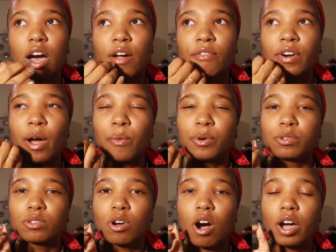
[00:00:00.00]
I forgot what it
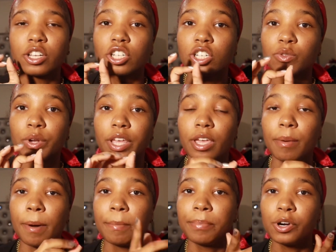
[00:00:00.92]
was called. It starts with an
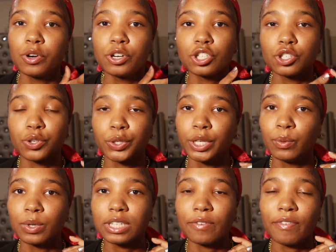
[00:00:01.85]
M. I'll put it on the screen
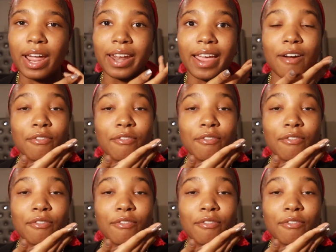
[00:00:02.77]
once I find it.